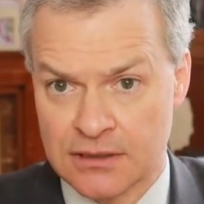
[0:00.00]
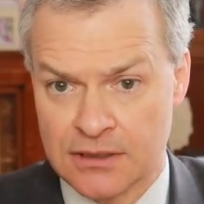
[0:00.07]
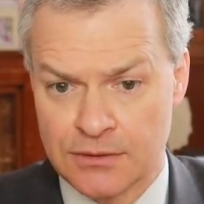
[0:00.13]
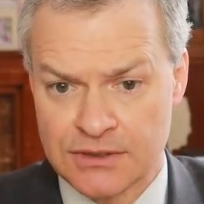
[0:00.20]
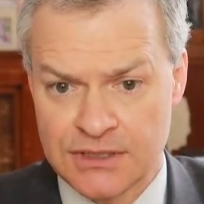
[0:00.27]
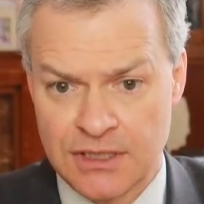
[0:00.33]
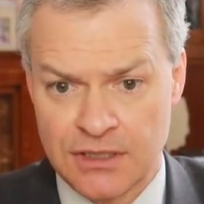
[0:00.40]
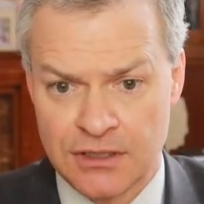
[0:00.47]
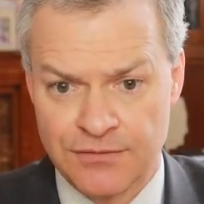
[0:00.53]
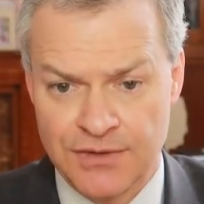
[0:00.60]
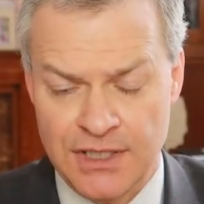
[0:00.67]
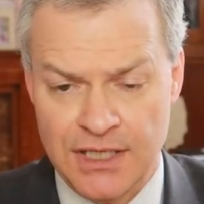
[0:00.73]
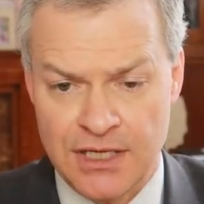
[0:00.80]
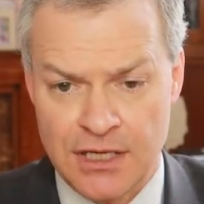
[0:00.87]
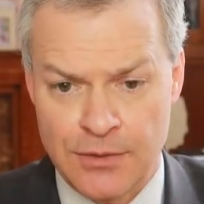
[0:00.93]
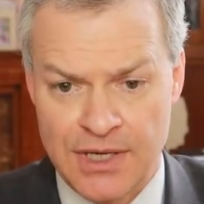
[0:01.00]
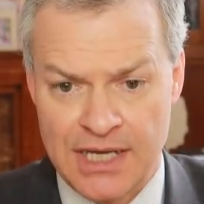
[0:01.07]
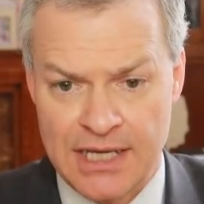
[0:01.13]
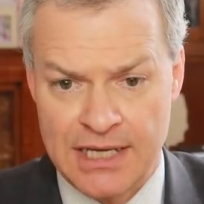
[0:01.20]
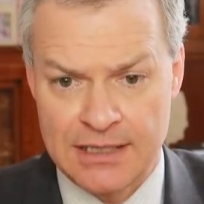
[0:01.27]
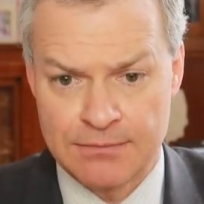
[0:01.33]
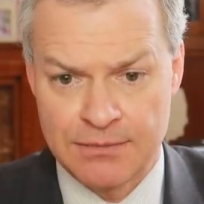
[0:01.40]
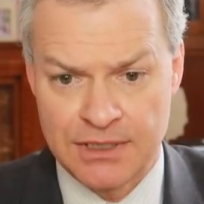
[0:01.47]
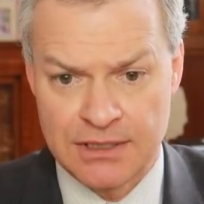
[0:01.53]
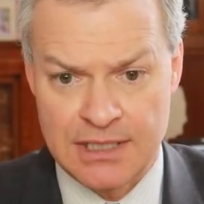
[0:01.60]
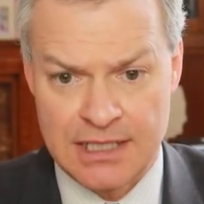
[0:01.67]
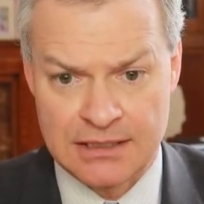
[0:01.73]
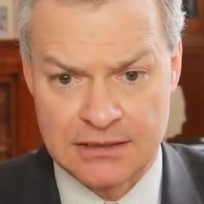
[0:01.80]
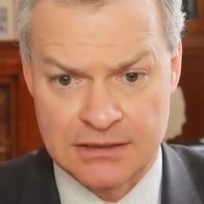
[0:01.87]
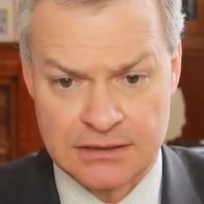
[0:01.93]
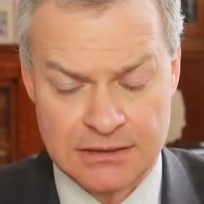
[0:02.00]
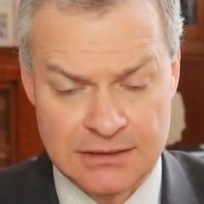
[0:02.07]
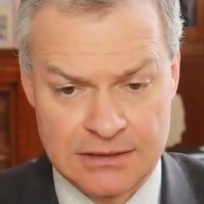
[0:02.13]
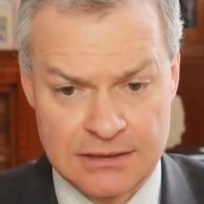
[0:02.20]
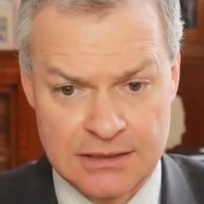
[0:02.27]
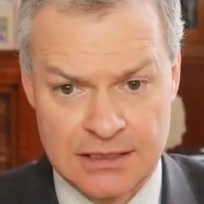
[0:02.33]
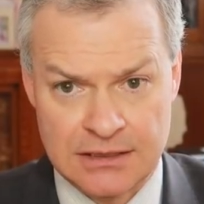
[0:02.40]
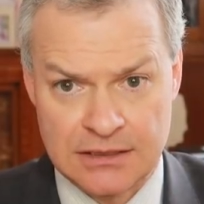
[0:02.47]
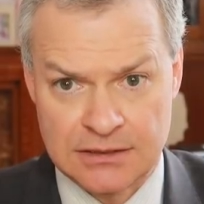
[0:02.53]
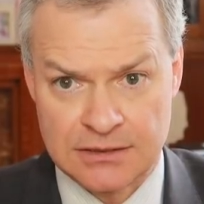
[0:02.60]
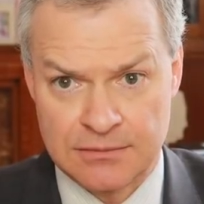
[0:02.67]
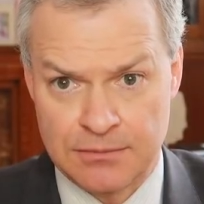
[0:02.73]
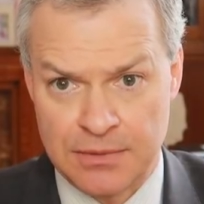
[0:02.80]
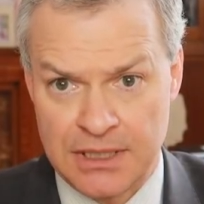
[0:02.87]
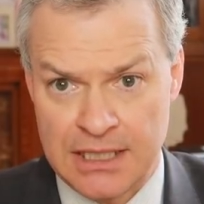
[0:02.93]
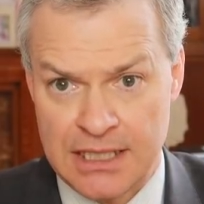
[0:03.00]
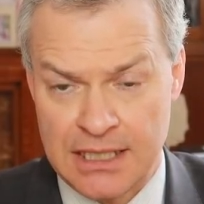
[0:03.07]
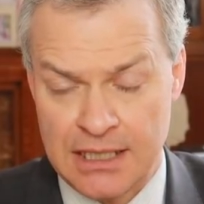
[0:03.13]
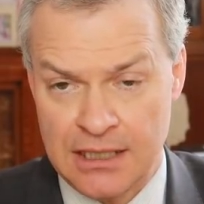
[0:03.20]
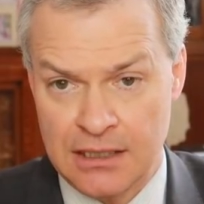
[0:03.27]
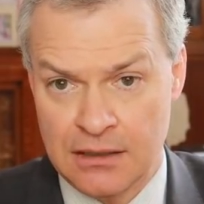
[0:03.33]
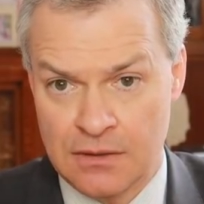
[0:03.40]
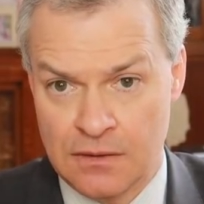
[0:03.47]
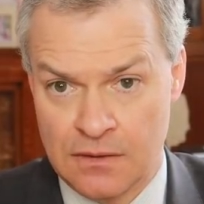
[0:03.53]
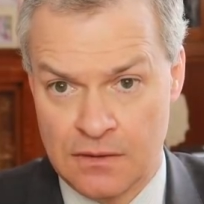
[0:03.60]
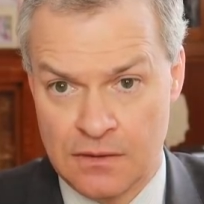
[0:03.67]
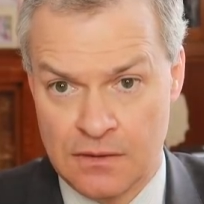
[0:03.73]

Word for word: And I was thinking of EOAN, but that doesn't play.